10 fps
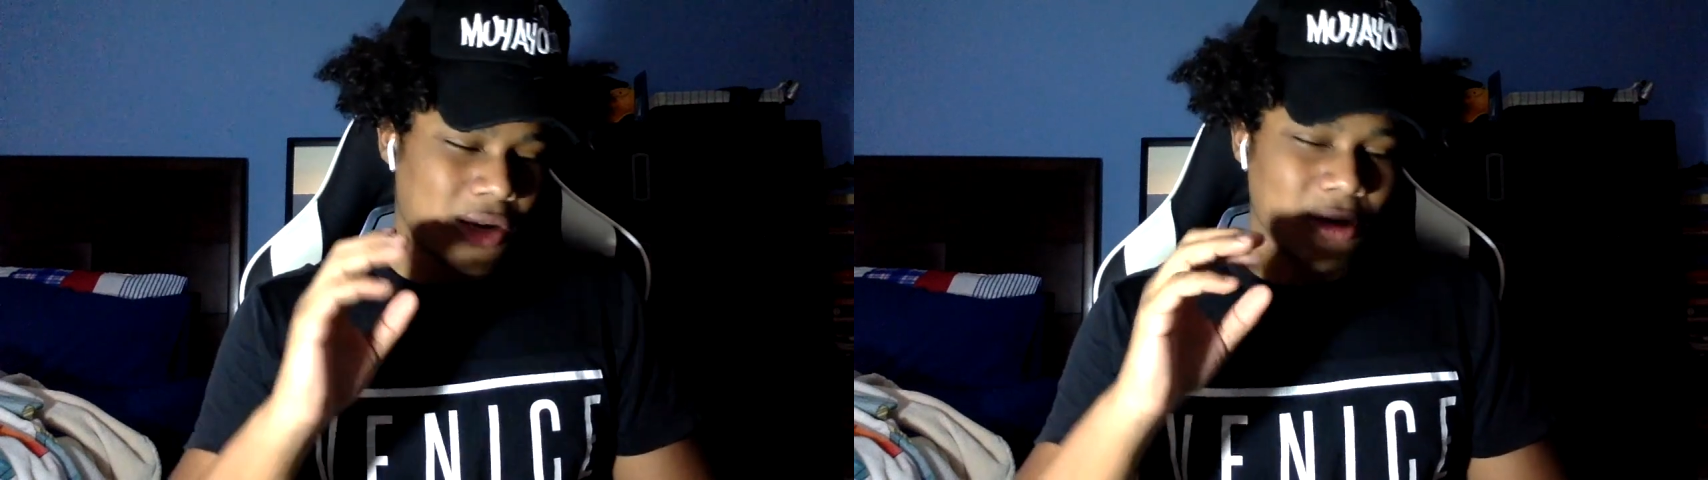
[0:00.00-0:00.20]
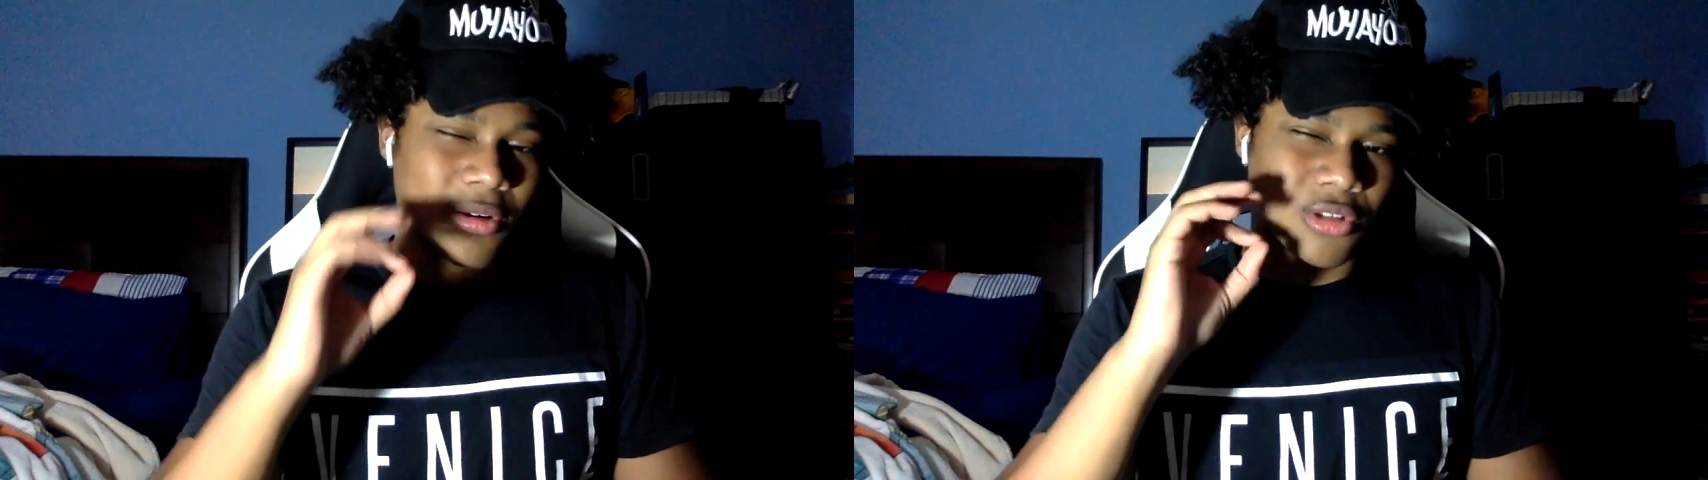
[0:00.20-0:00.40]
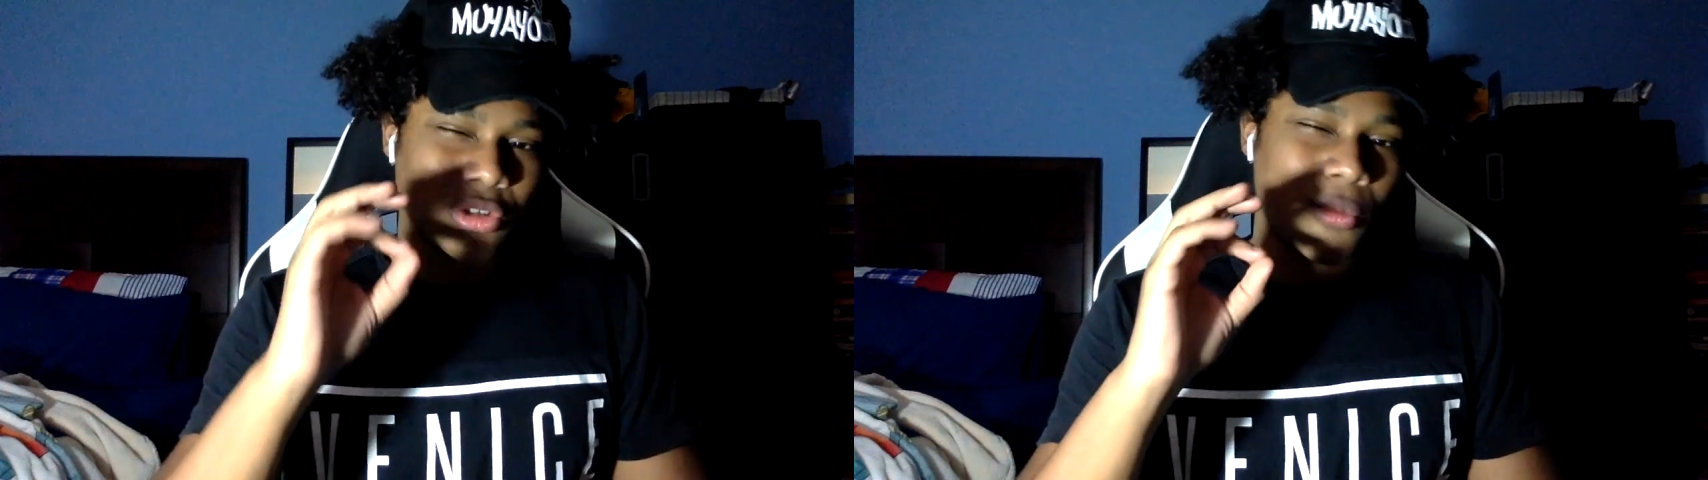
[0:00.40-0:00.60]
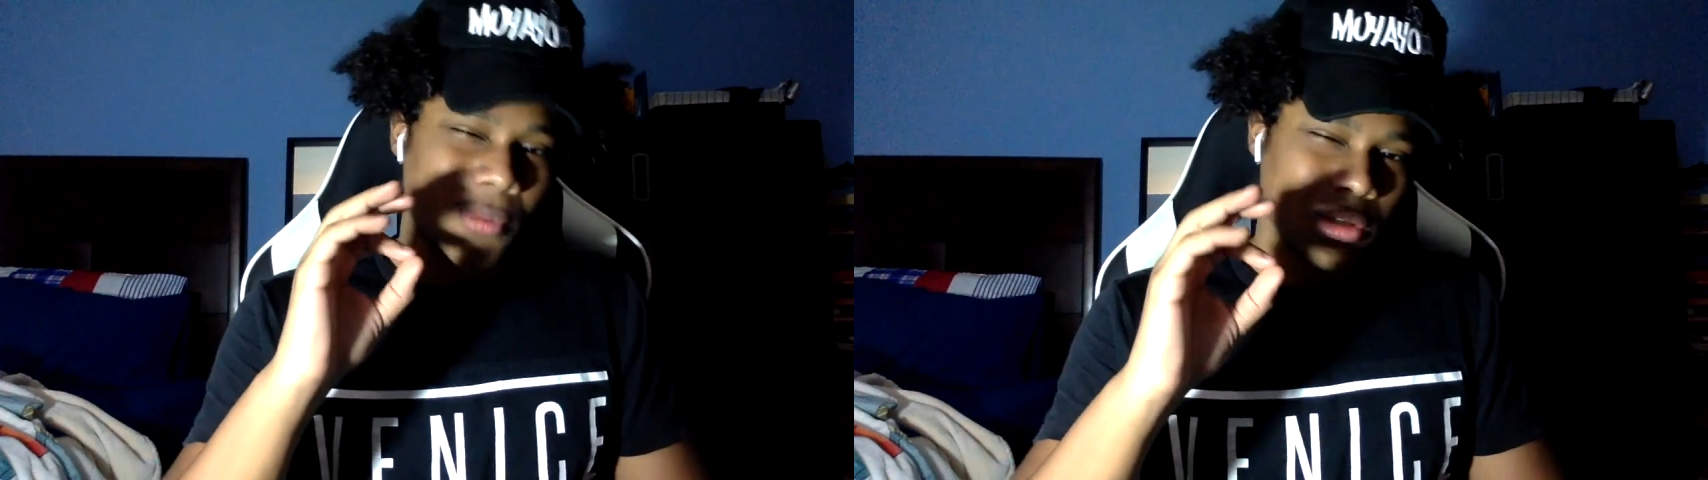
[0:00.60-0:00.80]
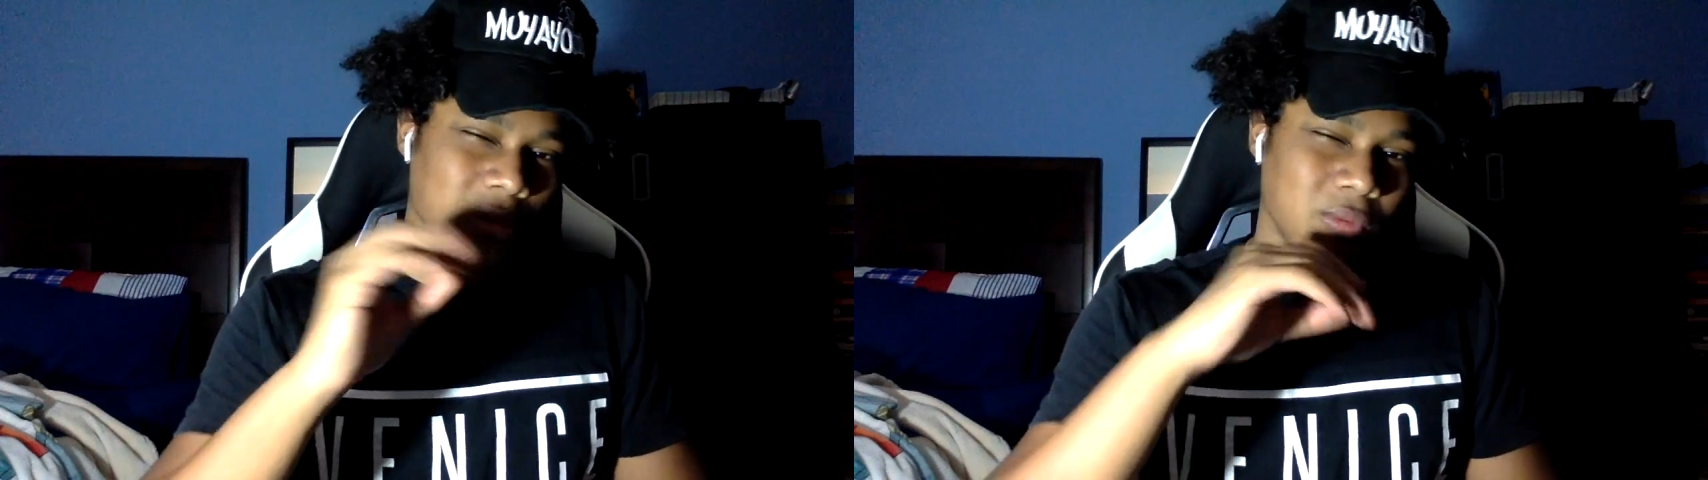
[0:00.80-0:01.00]
I literally told
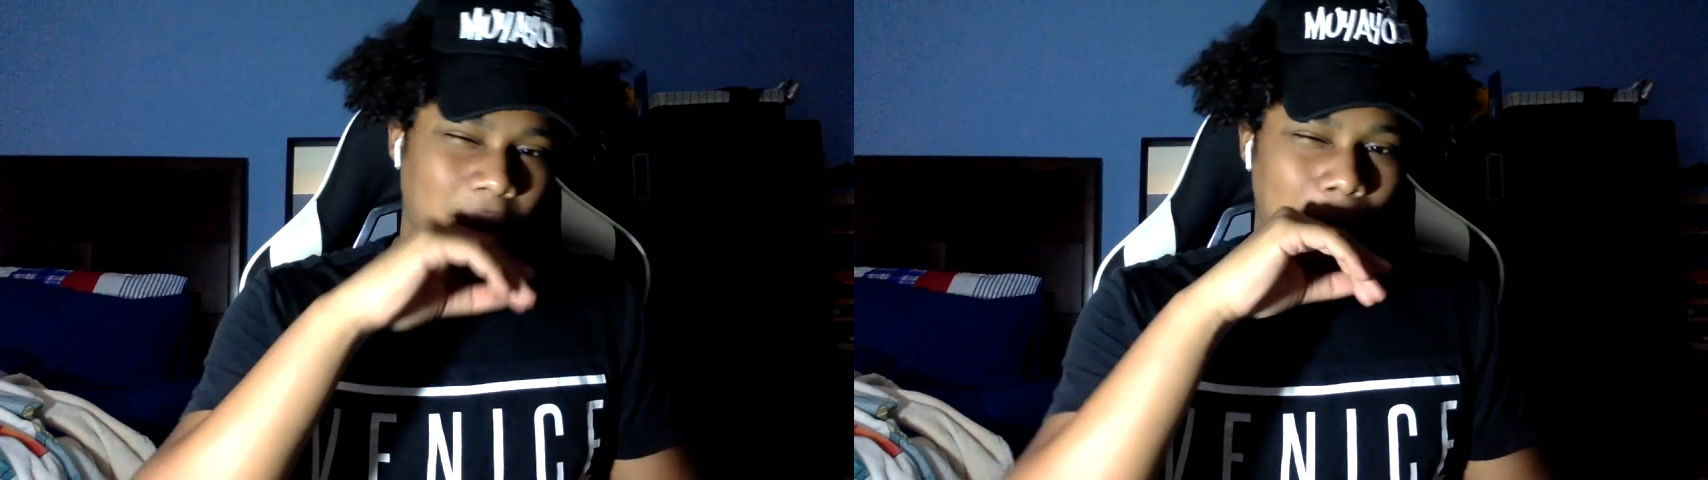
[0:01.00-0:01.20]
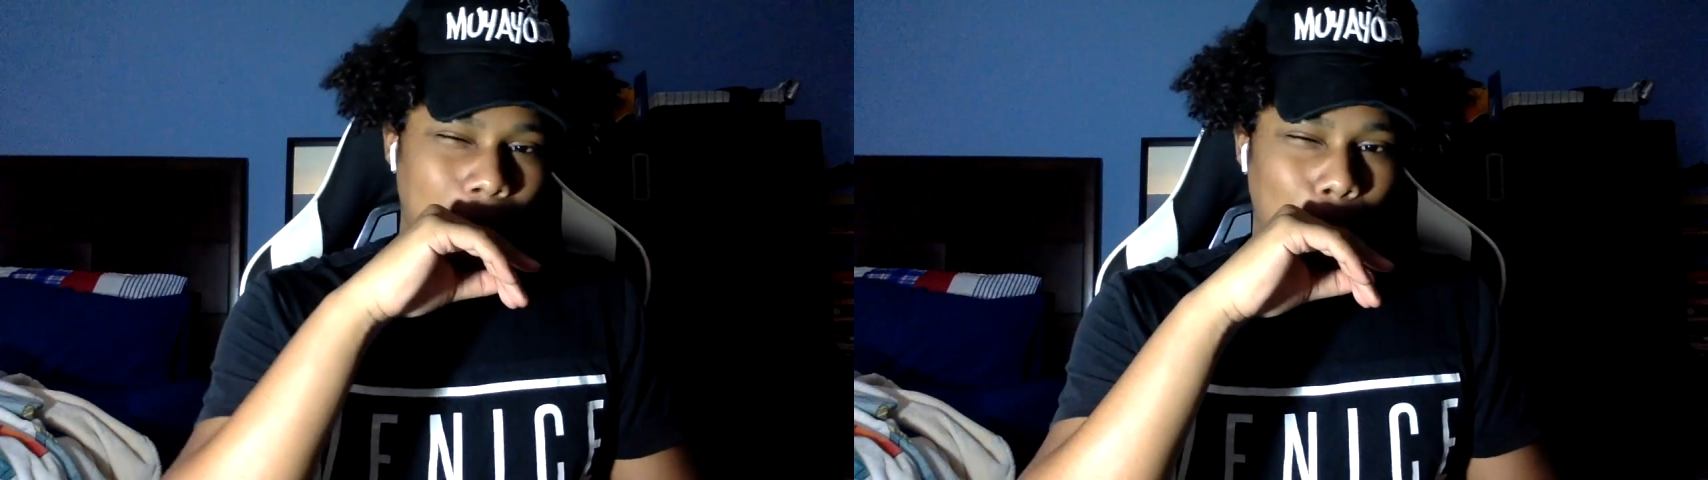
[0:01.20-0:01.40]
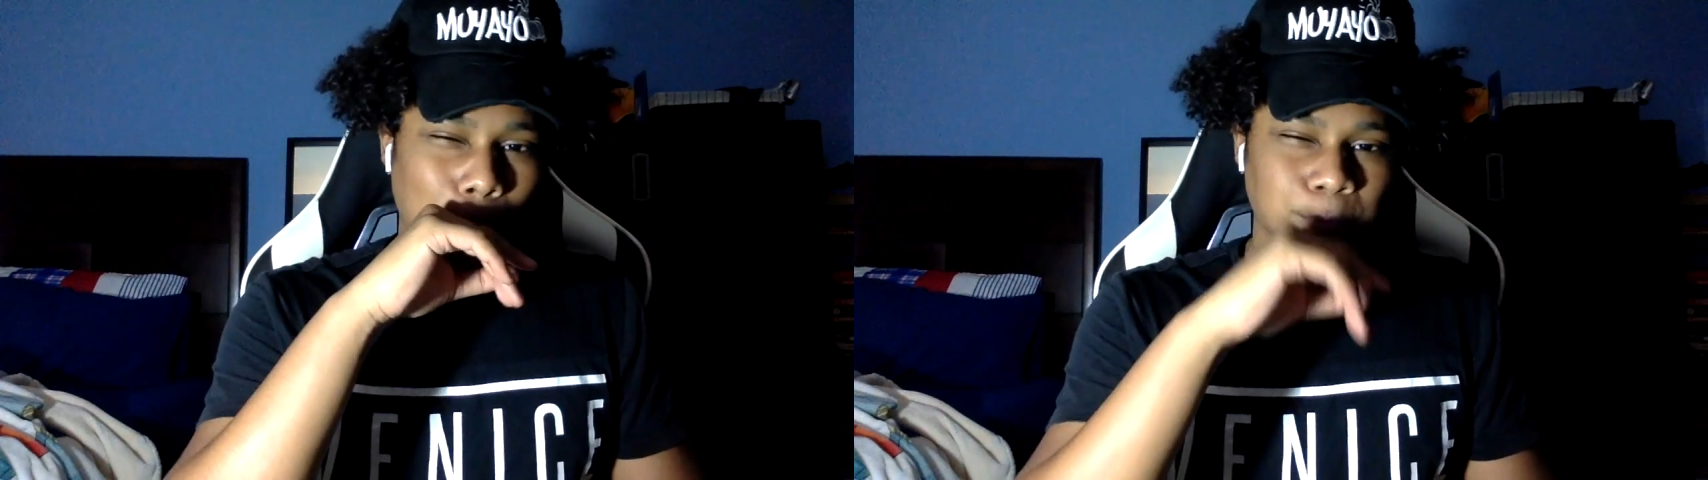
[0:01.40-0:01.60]
myself, like, yo,